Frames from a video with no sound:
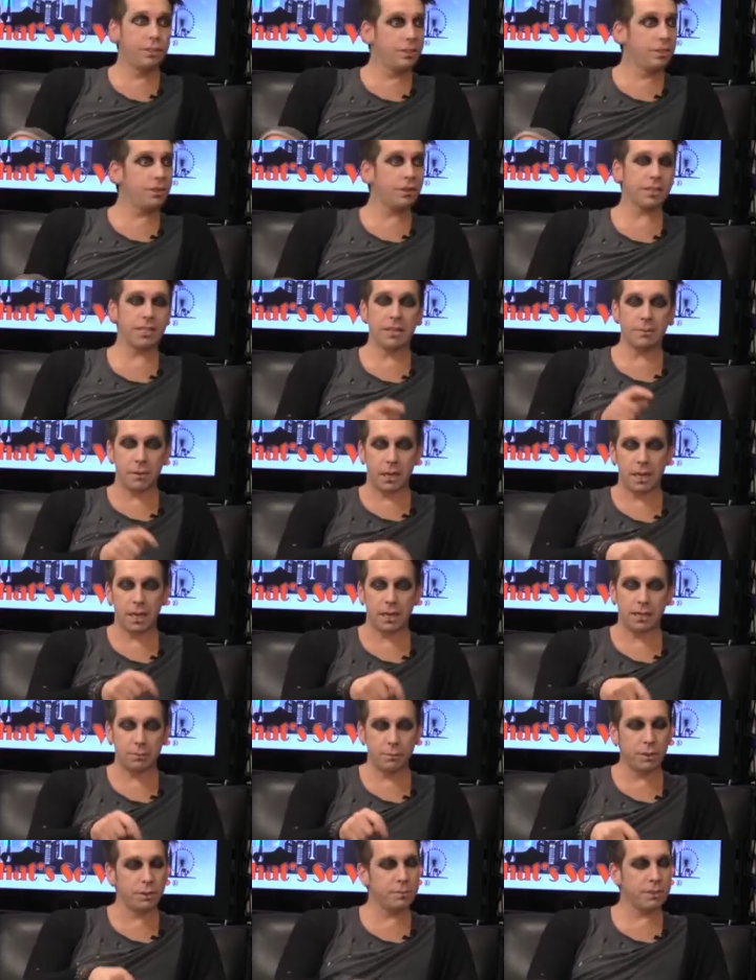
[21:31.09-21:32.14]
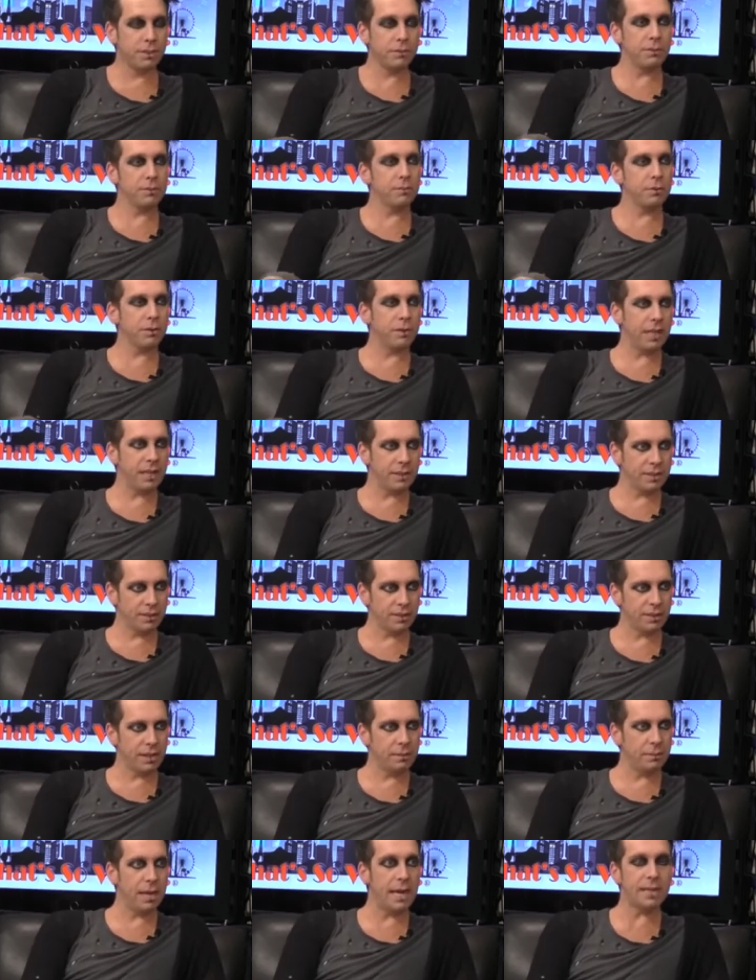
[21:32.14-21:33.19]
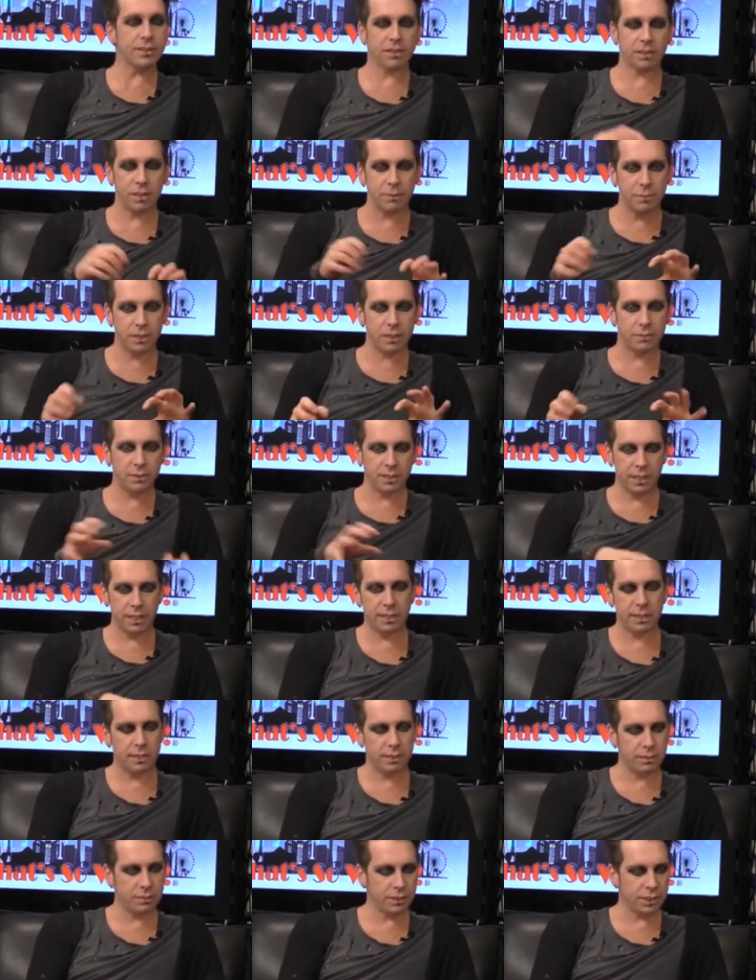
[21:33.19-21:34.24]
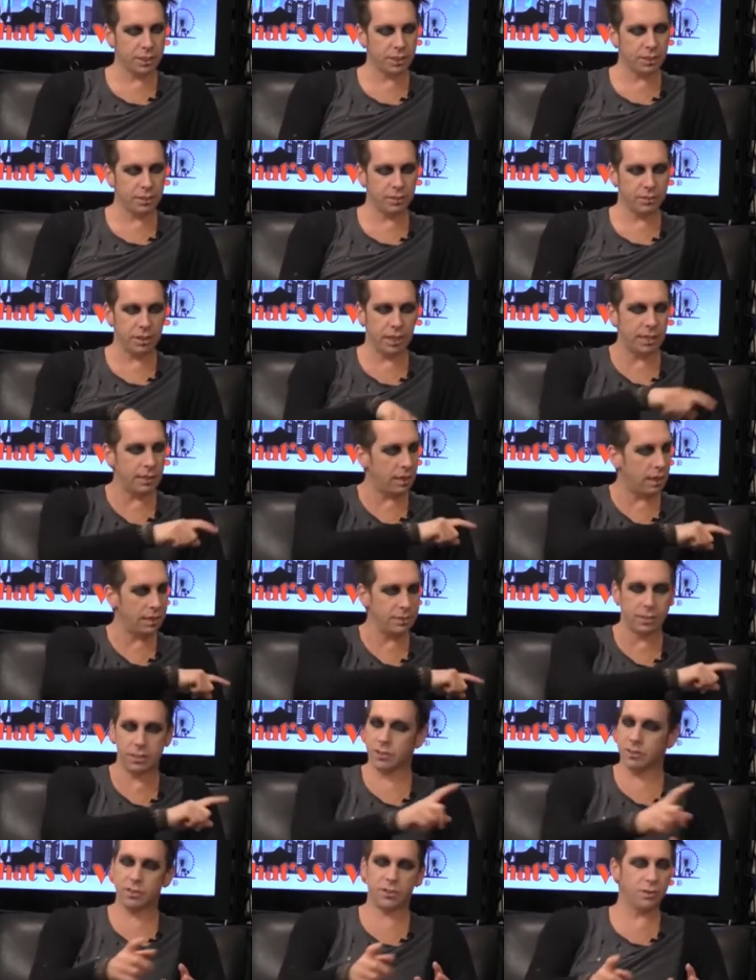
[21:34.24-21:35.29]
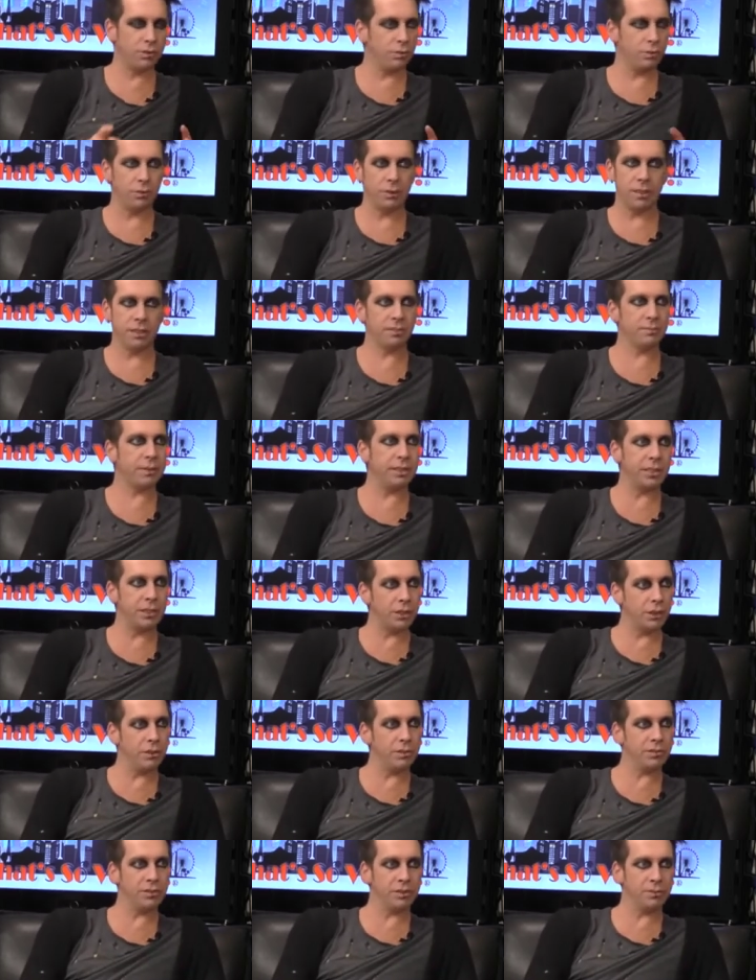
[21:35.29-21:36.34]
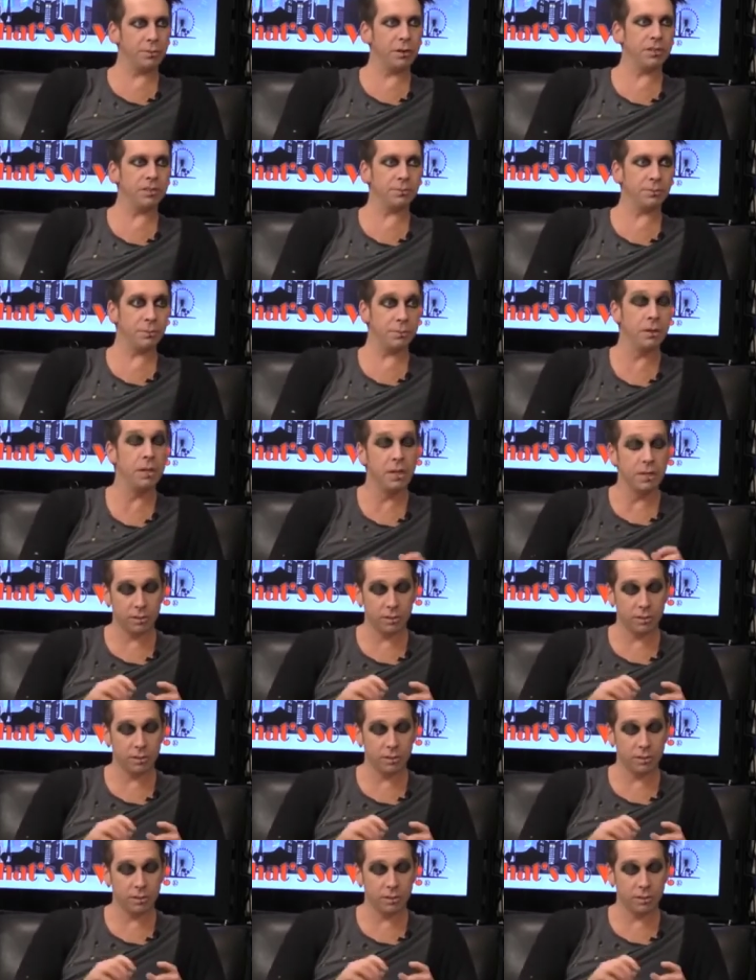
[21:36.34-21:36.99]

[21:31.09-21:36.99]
Not yet, mate. I will be doing more of that this time. Last time when I was here doing shows, I just saw as many shows as possible.